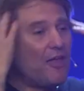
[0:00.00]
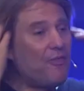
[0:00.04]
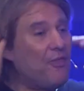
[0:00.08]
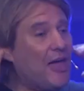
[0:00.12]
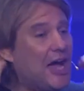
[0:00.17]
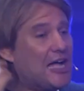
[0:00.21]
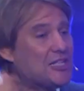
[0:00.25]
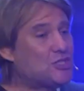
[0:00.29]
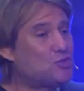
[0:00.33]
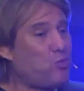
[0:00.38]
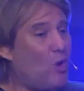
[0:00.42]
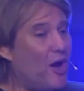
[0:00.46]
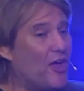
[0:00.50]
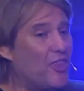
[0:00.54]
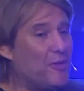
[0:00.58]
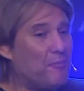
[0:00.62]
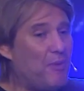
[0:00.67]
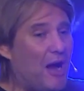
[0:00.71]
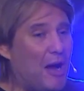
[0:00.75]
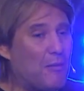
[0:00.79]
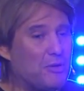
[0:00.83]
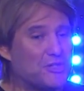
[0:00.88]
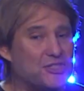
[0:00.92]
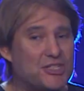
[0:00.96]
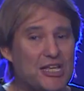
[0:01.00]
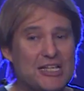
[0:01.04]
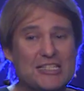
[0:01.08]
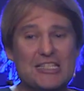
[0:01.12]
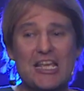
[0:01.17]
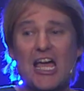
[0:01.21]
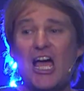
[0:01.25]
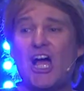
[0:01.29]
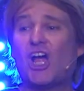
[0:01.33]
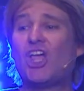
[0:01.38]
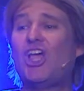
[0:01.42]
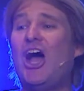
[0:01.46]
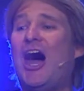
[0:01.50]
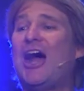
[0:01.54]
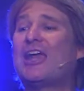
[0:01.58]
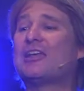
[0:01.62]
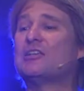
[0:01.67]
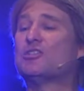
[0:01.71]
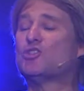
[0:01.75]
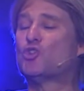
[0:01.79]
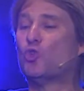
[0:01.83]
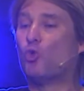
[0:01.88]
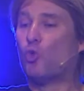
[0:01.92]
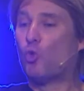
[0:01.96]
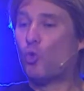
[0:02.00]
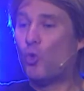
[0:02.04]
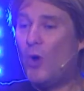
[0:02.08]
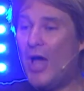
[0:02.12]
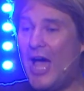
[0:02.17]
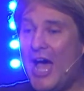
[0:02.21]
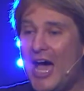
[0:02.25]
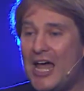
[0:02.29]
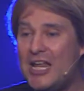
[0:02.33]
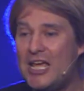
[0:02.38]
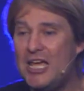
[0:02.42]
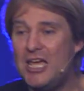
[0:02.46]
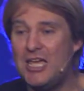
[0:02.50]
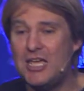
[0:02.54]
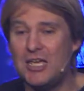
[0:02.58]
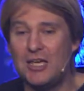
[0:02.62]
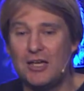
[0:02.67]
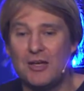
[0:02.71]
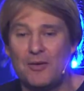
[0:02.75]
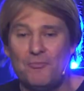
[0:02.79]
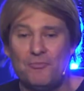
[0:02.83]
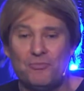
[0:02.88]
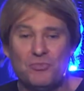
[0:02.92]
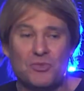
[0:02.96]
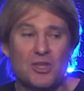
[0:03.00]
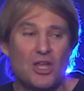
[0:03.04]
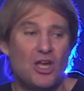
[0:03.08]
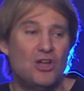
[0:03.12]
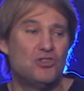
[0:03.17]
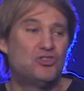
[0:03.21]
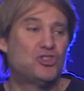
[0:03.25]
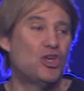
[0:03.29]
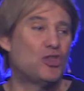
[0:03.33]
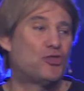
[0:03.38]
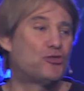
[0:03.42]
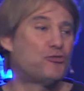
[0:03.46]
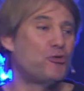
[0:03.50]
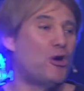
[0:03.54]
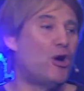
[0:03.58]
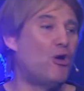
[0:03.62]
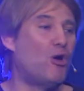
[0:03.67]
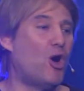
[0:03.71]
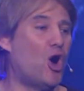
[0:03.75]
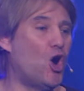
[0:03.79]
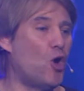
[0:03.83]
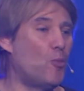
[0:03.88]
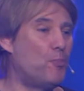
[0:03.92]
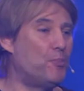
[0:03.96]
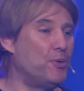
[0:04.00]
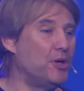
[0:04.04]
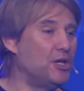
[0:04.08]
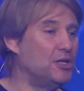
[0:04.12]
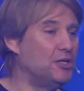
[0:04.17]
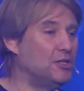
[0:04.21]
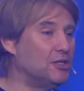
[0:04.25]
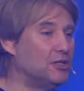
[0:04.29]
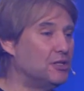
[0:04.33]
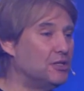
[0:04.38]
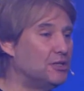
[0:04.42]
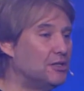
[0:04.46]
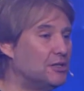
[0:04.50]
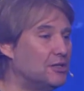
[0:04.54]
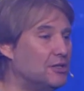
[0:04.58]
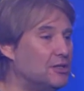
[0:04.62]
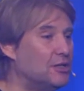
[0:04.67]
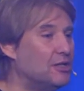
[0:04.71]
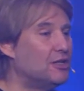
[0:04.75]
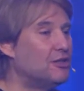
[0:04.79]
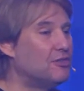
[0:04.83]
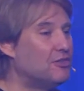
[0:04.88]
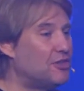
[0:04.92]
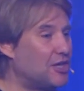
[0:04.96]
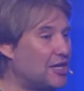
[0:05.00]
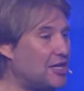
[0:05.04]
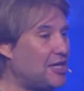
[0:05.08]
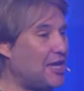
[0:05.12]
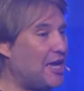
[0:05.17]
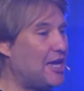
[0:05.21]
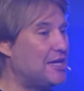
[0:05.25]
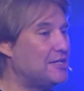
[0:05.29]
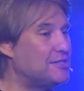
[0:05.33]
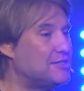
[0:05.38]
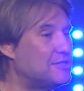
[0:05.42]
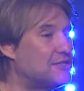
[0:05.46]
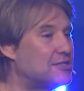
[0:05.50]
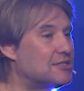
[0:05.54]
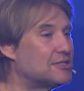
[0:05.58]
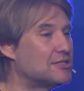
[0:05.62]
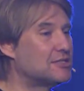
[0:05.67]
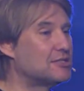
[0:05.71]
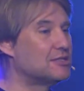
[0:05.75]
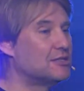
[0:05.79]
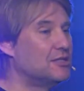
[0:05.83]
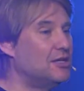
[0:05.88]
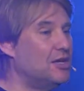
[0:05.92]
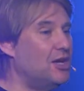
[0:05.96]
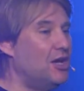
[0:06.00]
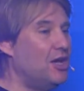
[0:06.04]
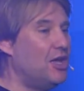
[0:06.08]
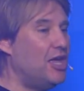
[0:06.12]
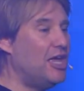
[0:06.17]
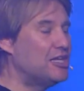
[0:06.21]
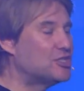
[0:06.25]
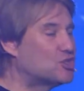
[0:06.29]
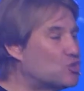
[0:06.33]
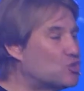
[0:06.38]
that's why the Bible says God is ready to throw open the gates. He's